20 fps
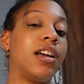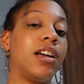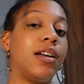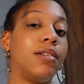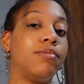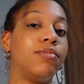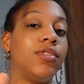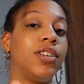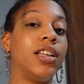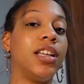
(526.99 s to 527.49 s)

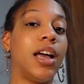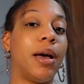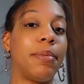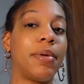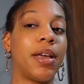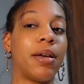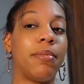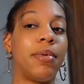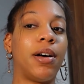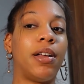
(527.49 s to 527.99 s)
I'm really
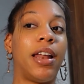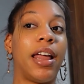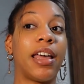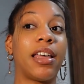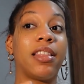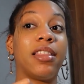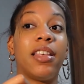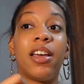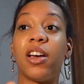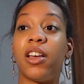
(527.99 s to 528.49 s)
happy about.
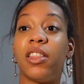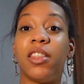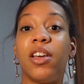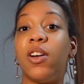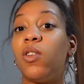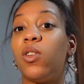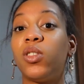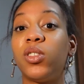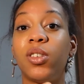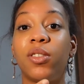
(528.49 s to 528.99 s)
Like,
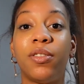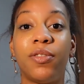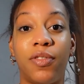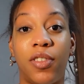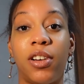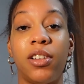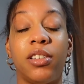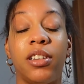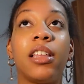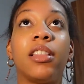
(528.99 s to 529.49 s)
they're also
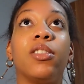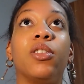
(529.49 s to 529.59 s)
fun.